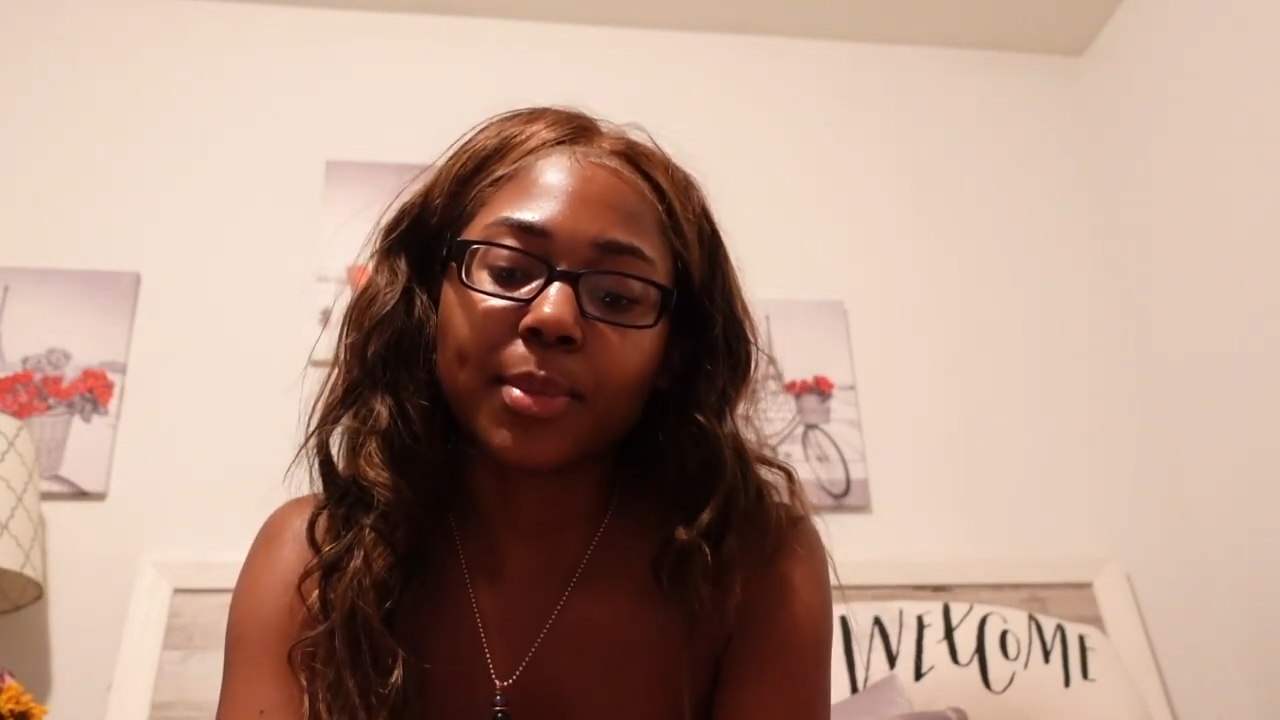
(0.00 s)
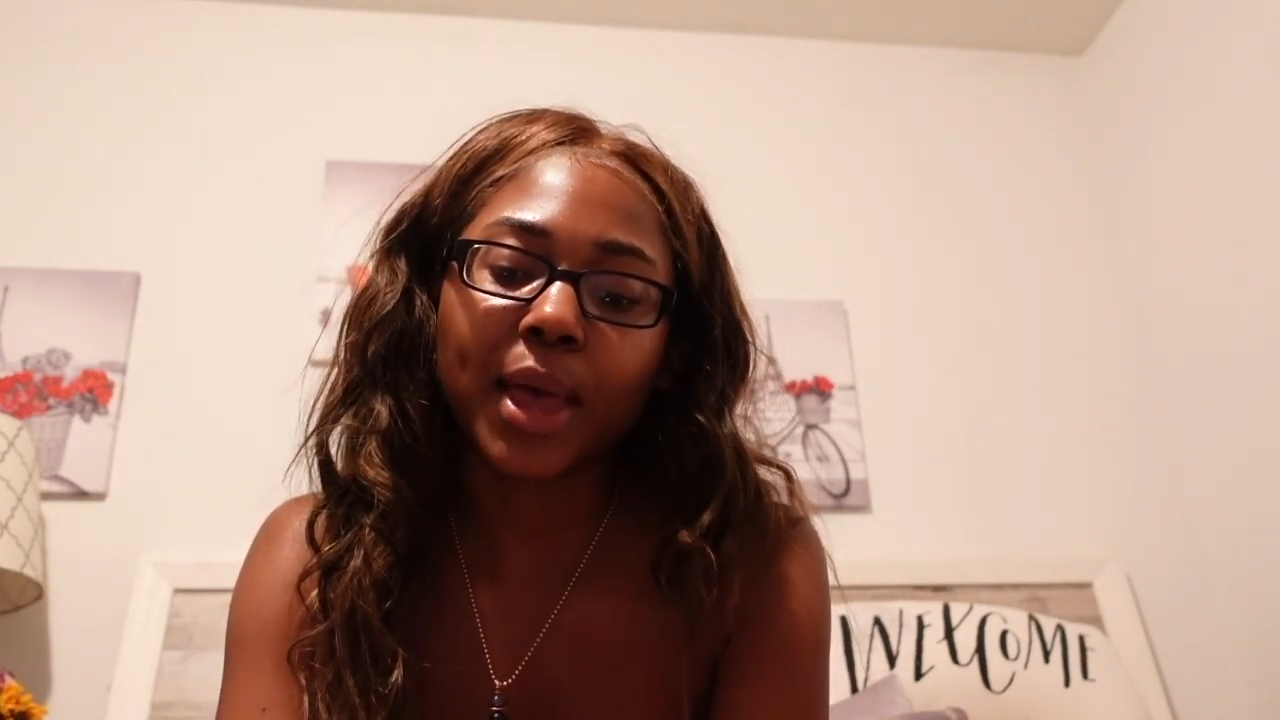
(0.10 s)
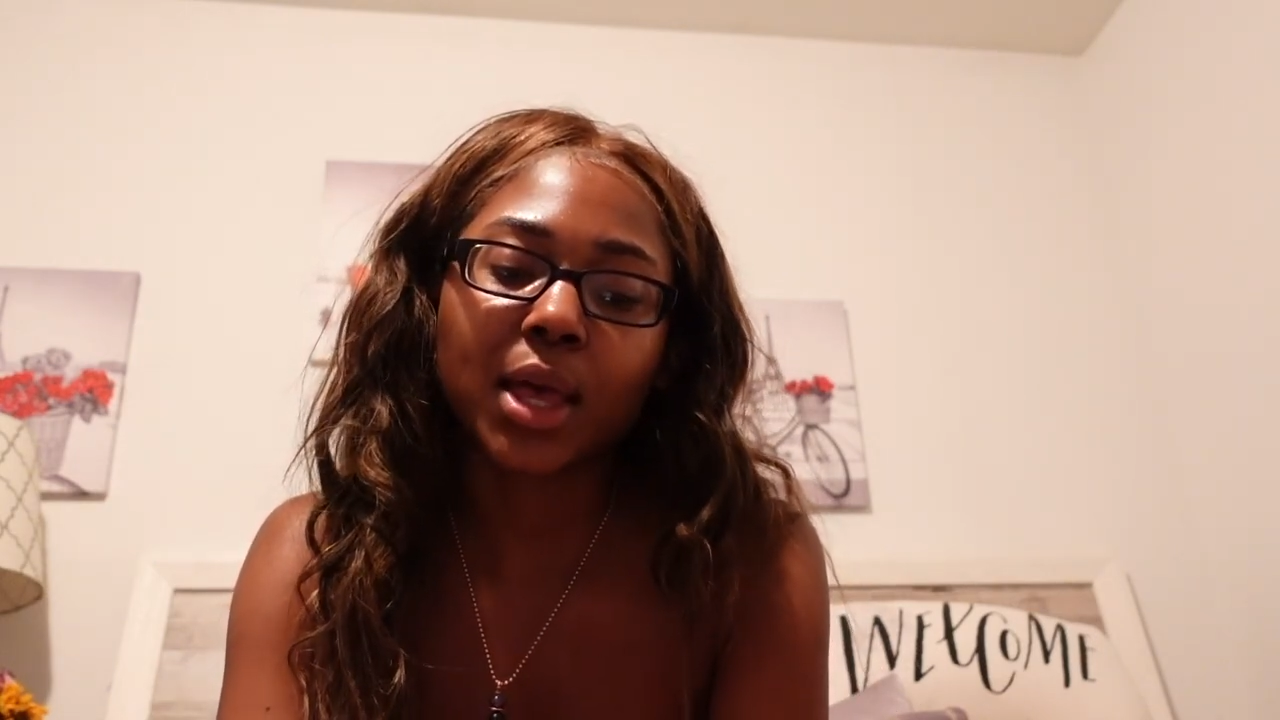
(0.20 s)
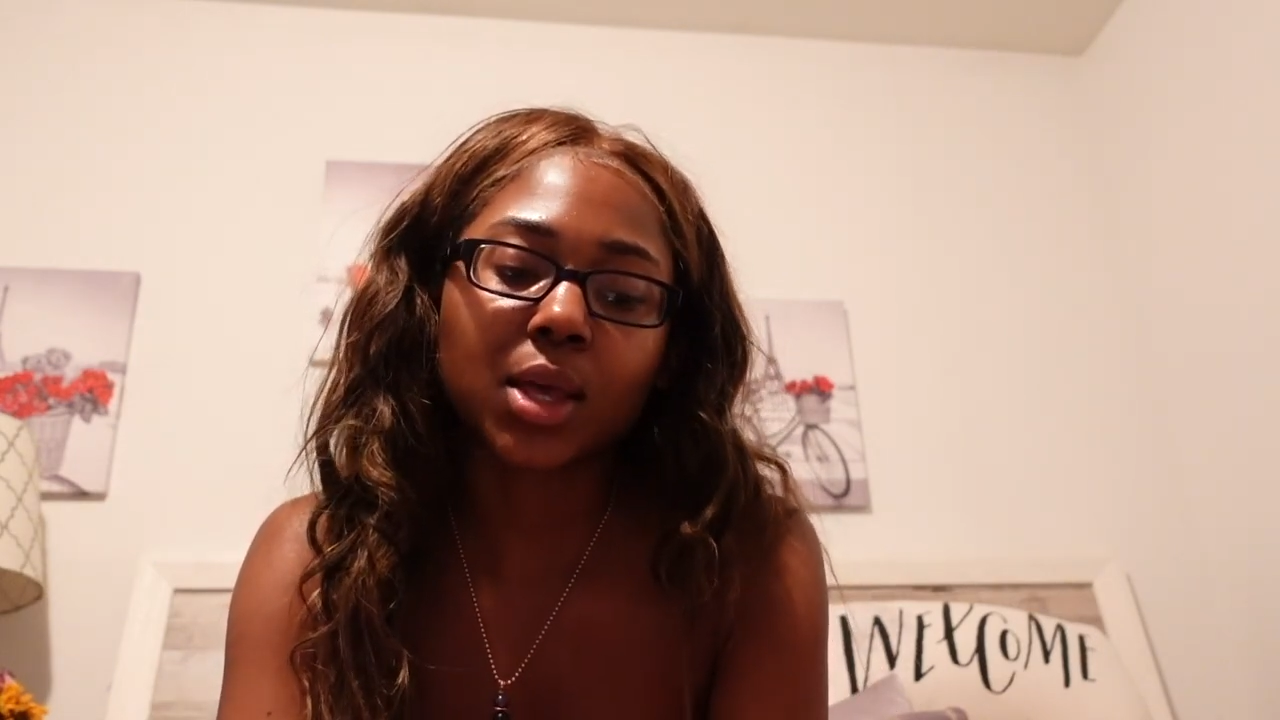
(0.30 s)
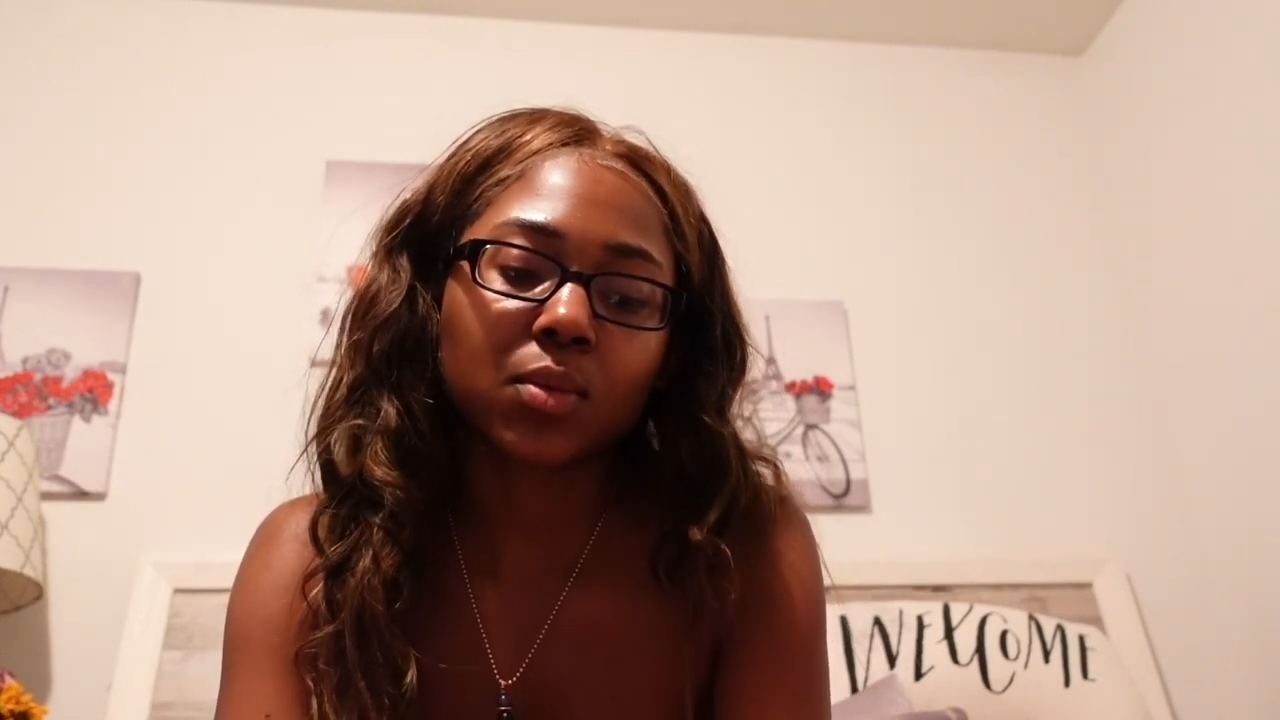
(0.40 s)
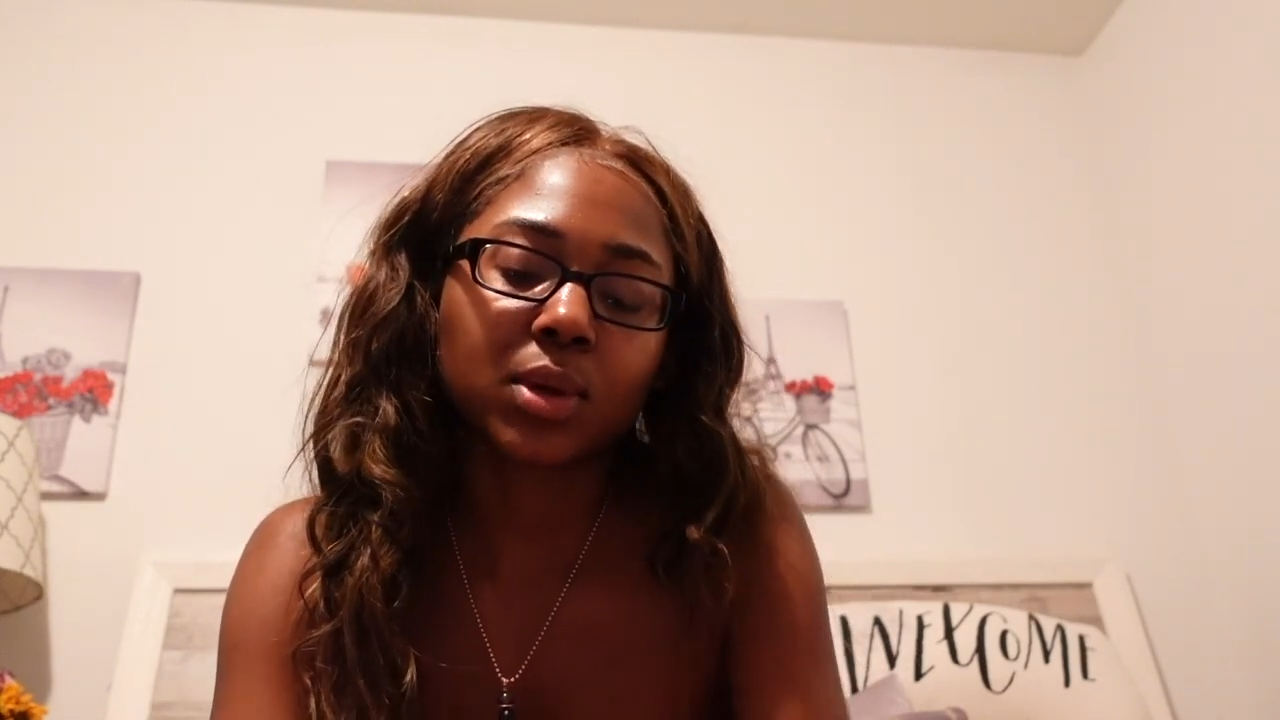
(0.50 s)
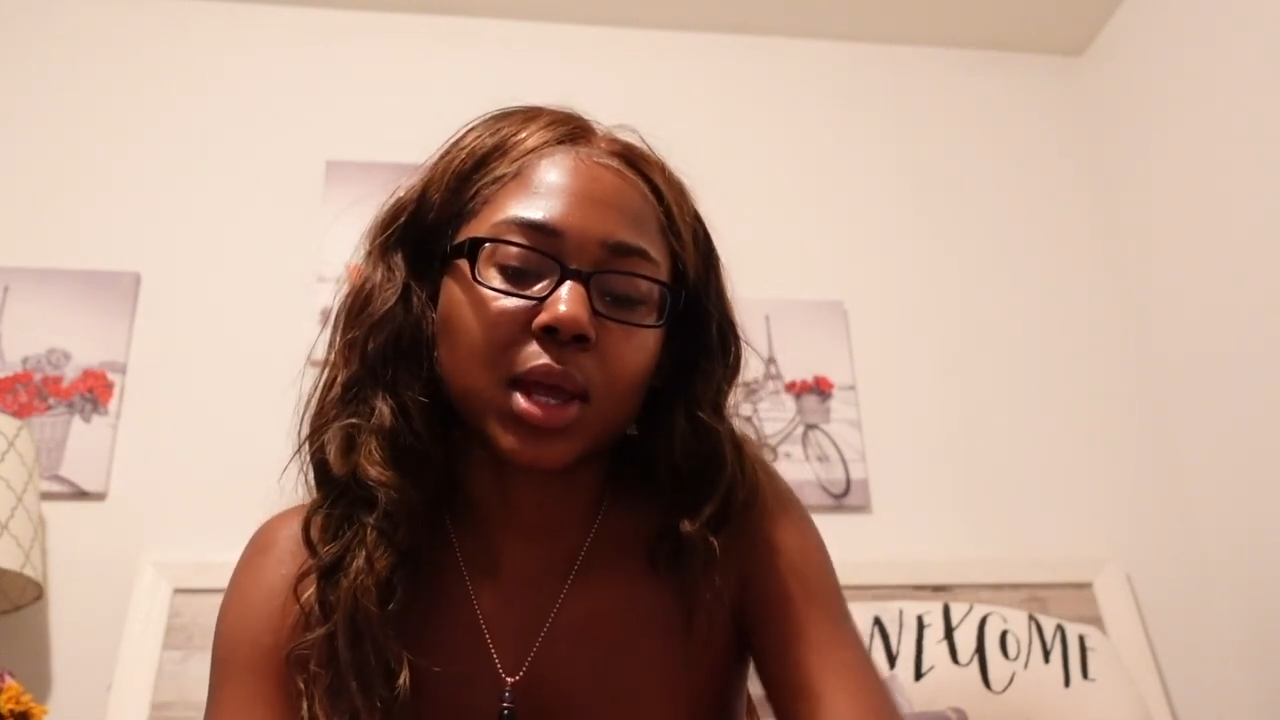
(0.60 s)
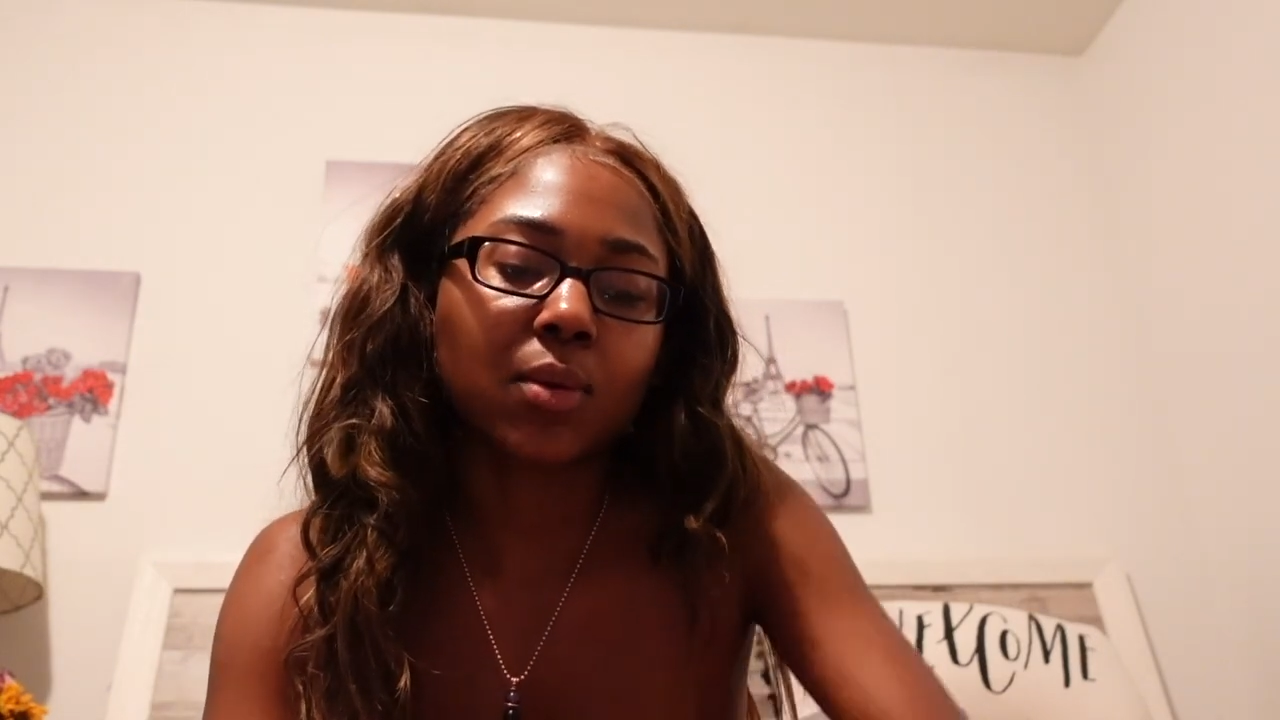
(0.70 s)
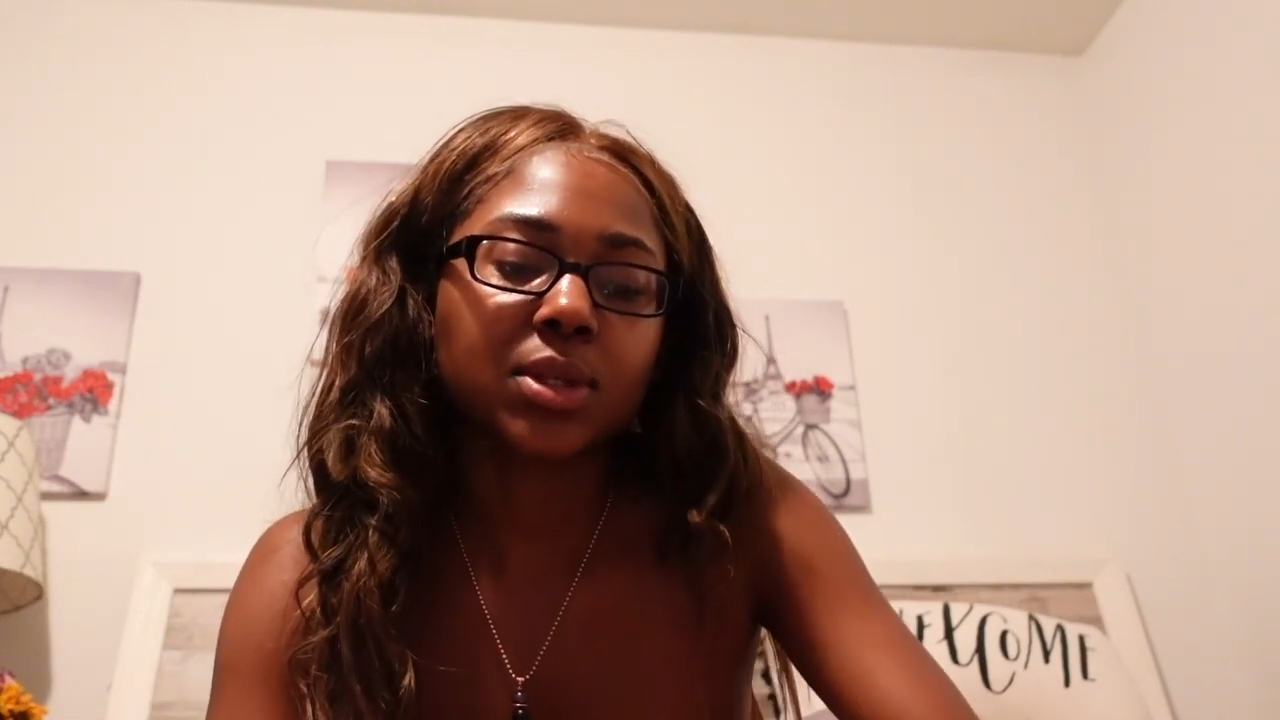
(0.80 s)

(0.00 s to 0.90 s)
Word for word: back when I